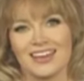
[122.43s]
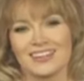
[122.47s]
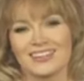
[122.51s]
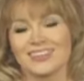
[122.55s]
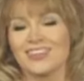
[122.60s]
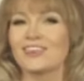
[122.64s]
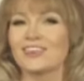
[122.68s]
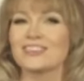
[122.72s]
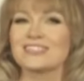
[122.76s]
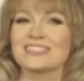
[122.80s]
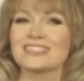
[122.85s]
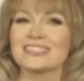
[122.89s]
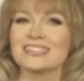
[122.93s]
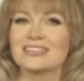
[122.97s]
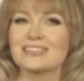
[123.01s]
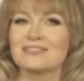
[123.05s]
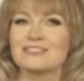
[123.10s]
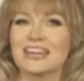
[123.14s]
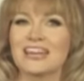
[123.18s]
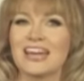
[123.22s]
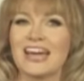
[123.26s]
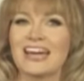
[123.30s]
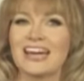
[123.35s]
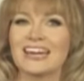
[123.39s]
Laurence
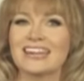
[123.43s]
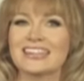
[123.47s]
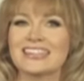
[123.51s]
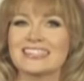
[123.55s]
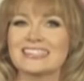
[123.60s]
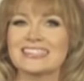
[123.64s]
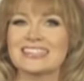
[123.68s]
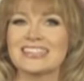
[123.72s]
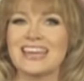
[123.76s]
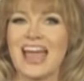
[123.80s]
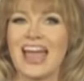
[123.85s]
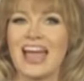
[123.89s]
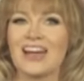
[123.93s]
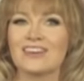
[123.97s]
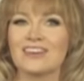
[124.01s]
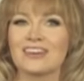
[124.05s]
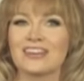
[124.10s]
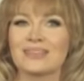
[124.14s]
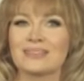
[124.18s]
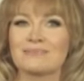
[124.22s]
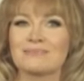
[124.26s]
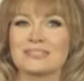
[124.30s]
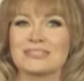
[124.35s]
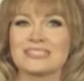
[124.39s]
Olivier is the
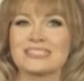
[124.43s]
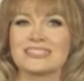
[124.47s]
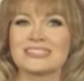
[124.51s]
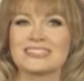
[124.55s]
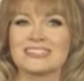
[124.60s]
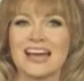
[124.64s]
arrogant Mr.